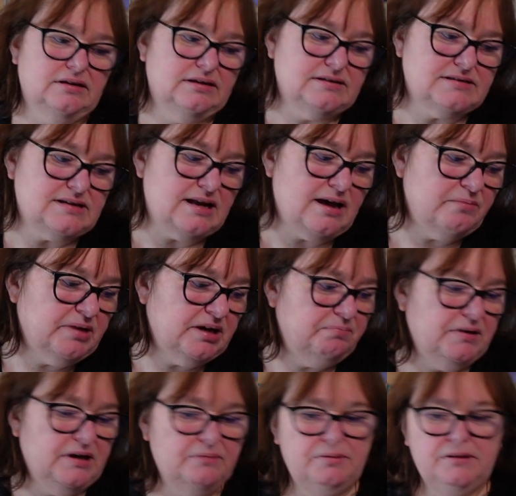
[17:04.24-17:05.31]
Islamic
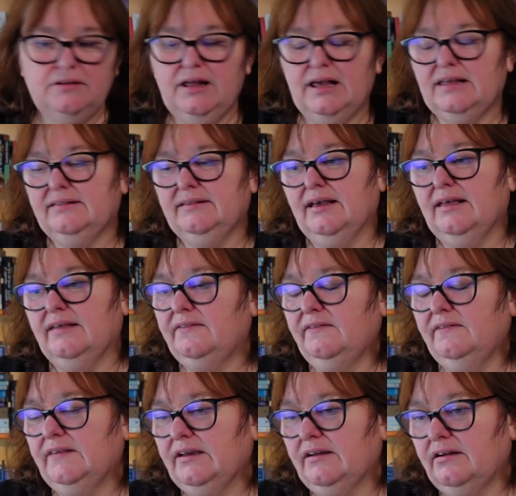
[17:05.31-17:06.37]
people, and
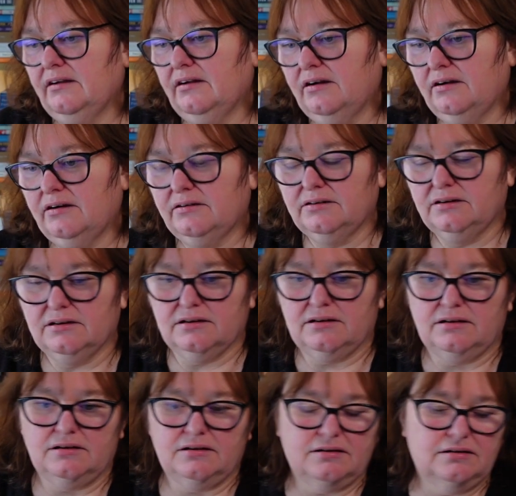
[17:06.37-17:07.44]
then there are
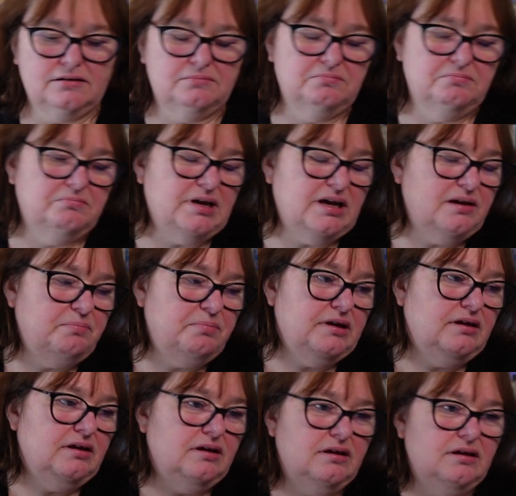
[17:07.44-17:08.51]

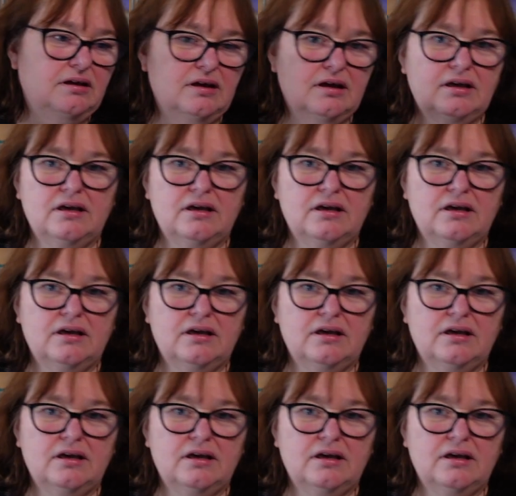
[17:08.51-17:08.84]
maybe